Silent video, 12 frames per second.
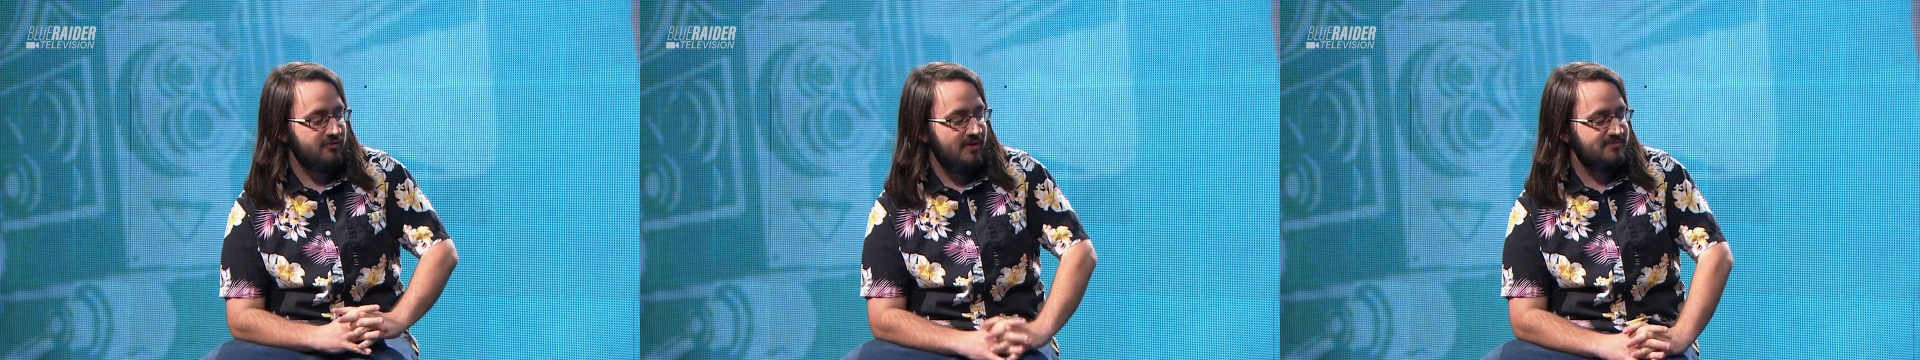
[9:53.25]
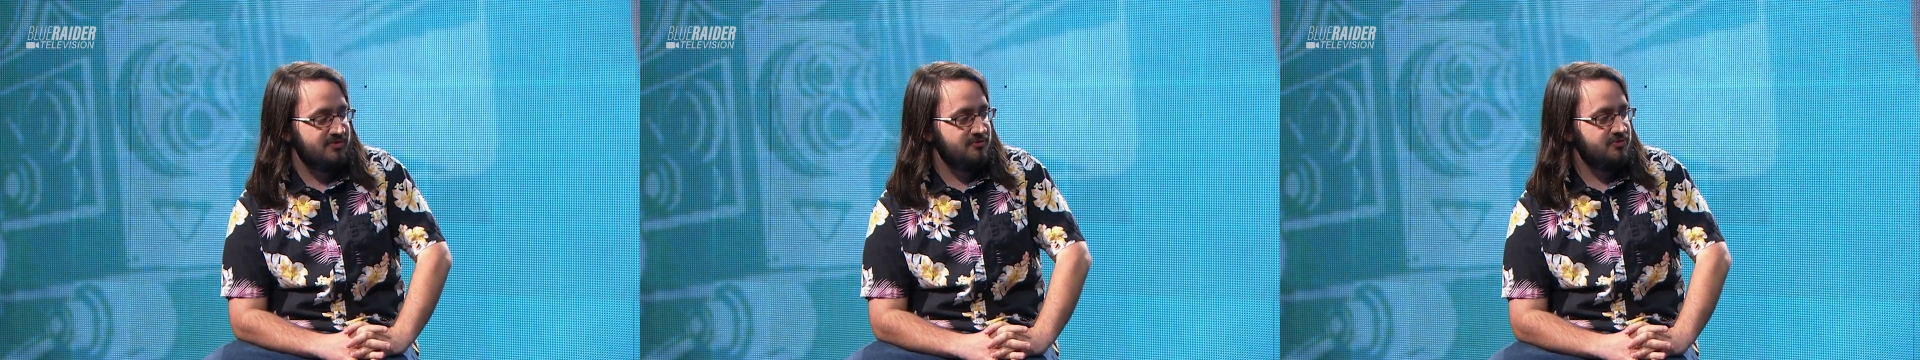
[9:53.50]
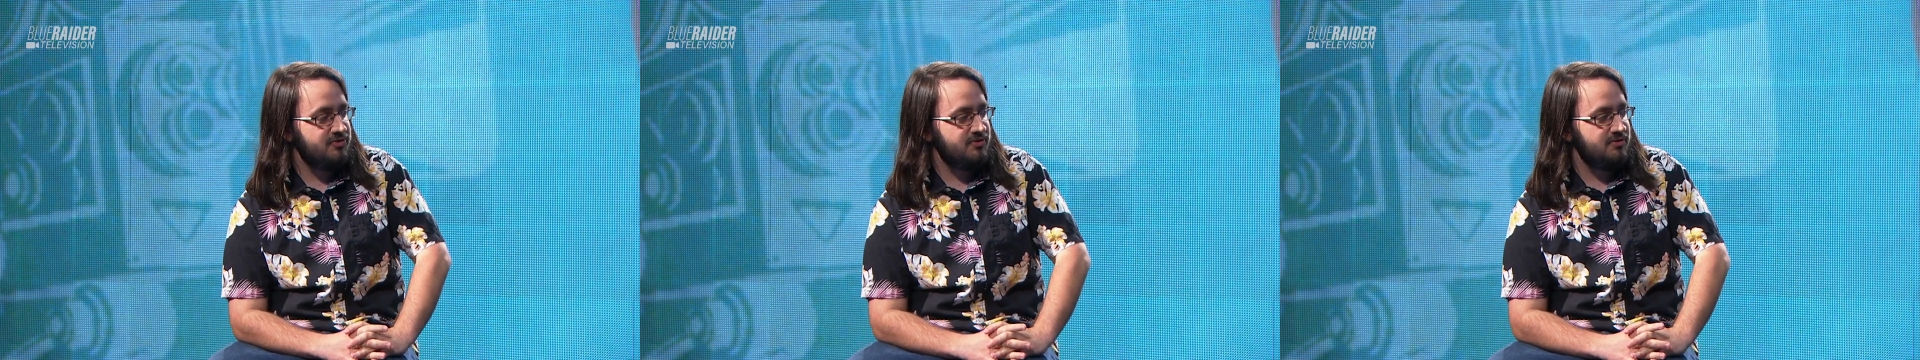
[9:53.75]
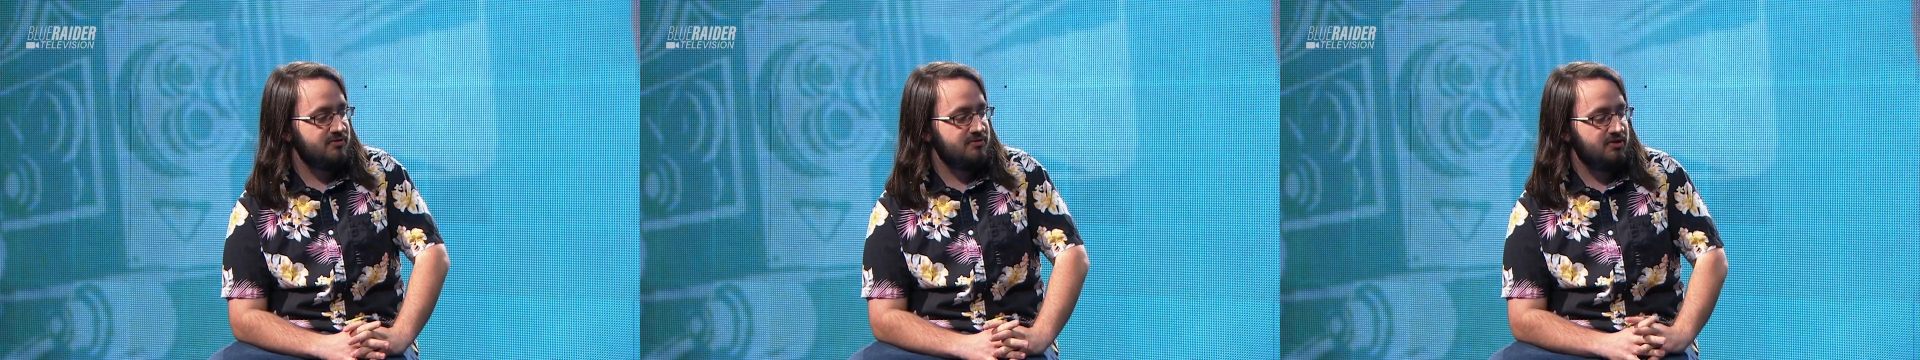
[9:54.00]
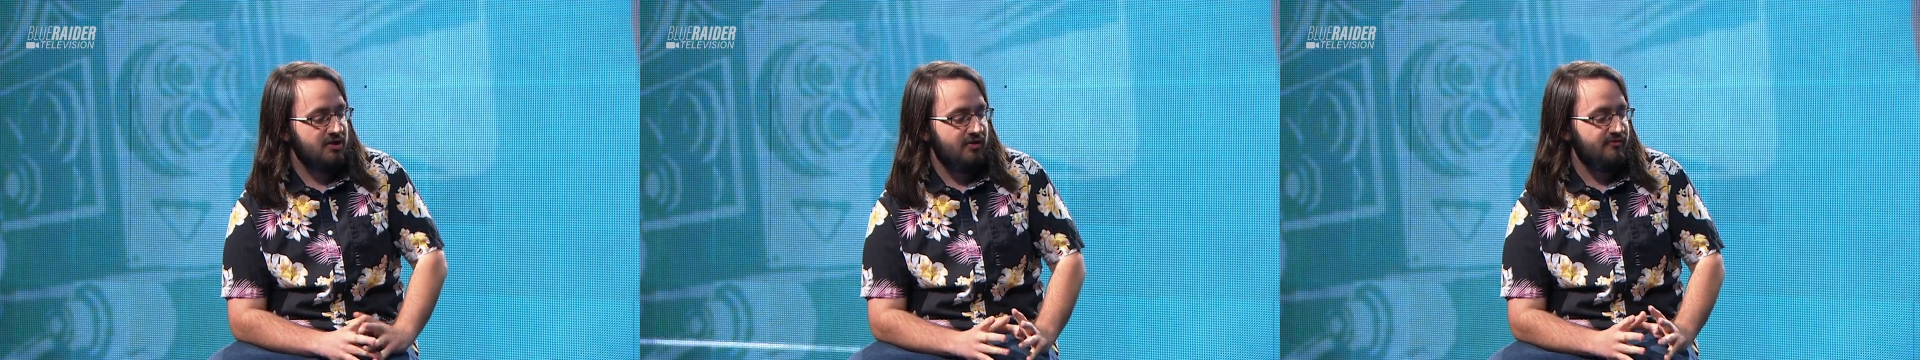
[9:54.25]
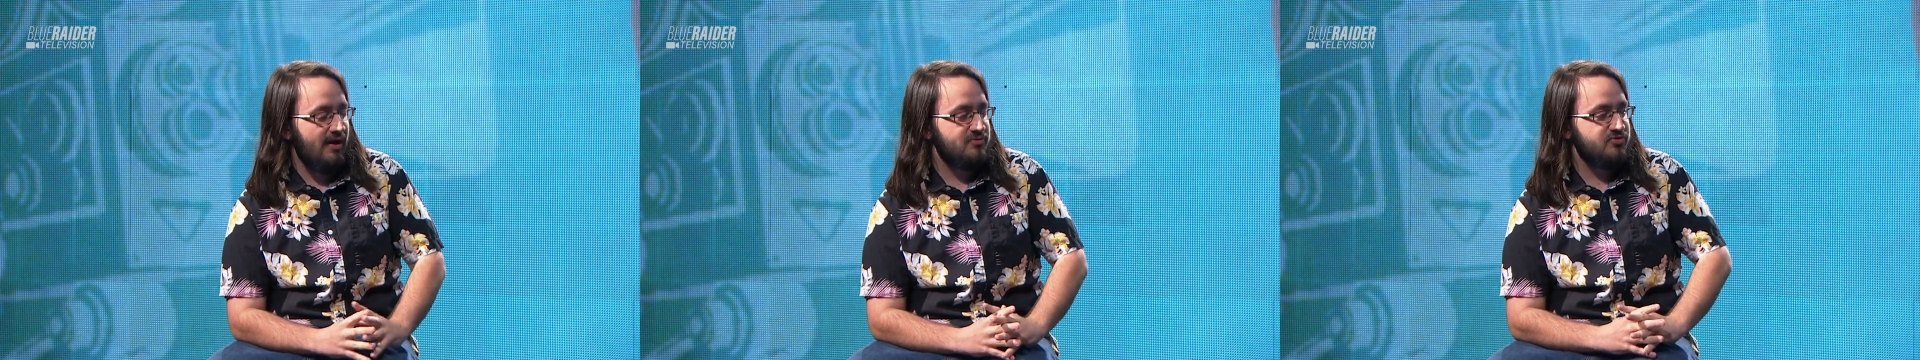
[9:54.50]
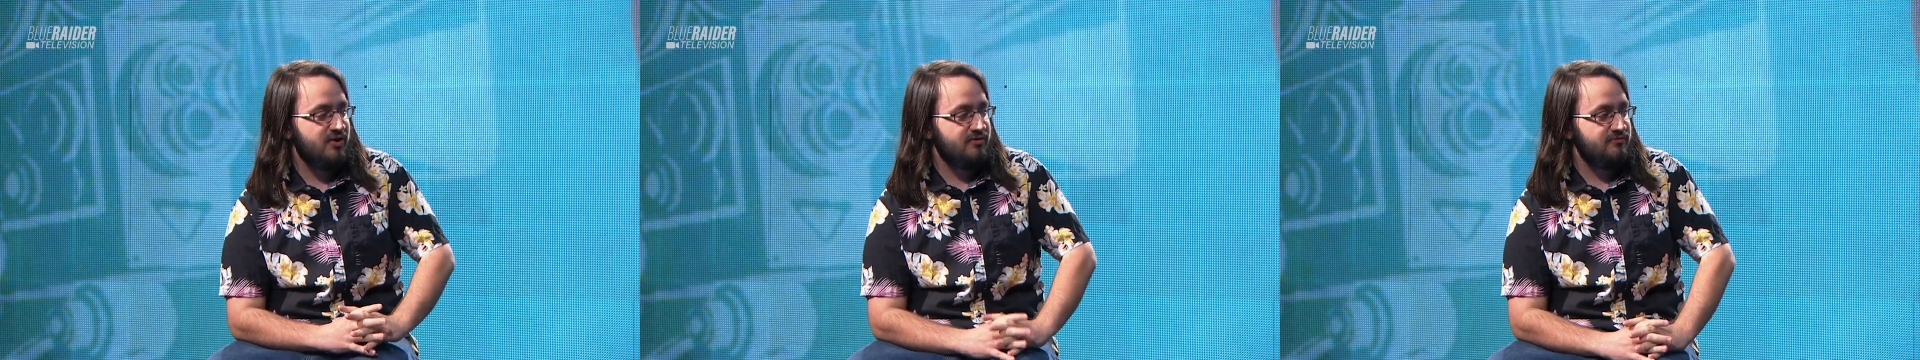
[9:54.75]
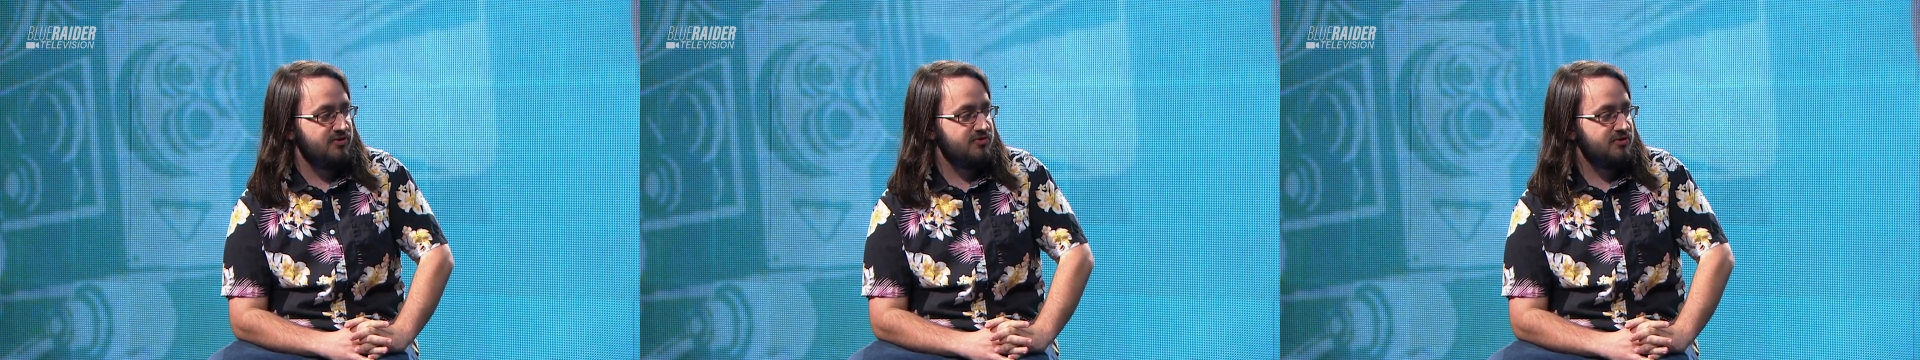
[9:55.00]
absolution, kind of abstract
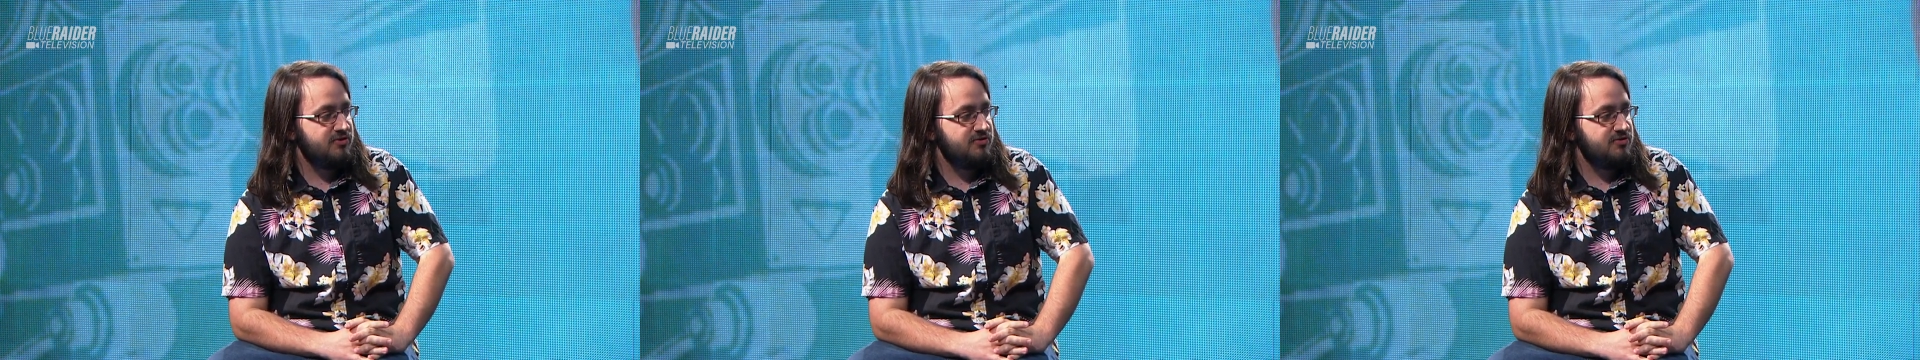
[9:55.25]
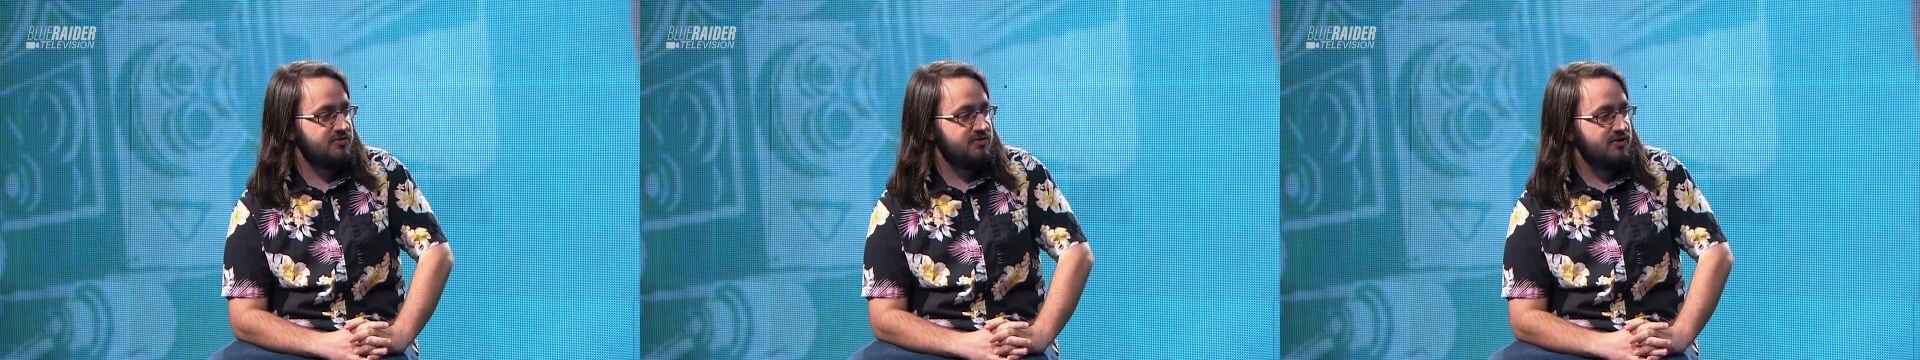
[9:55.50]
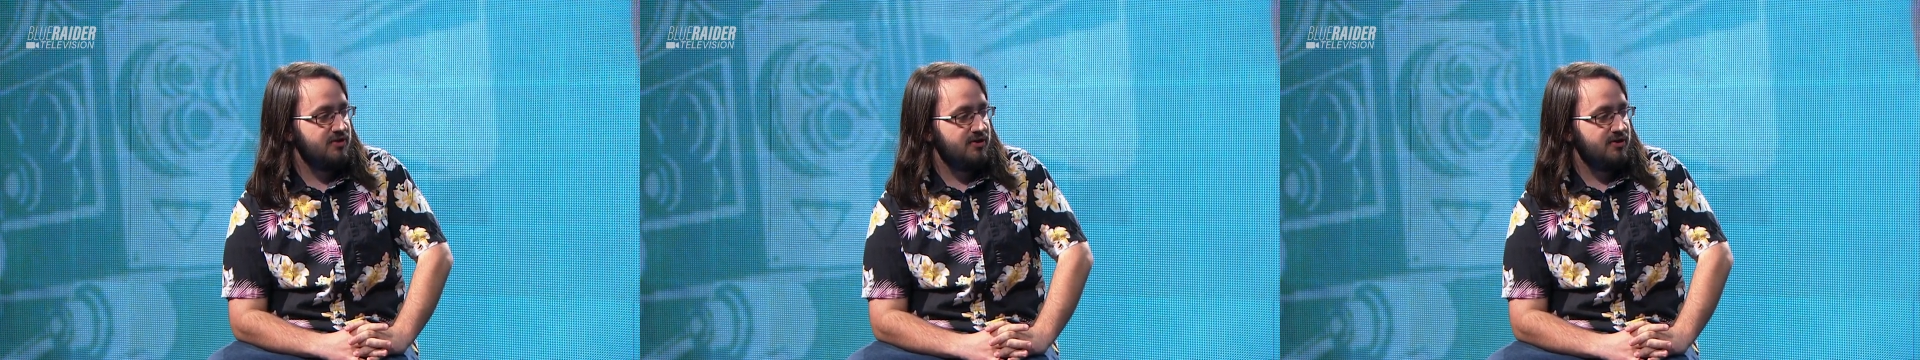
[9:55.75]
visions.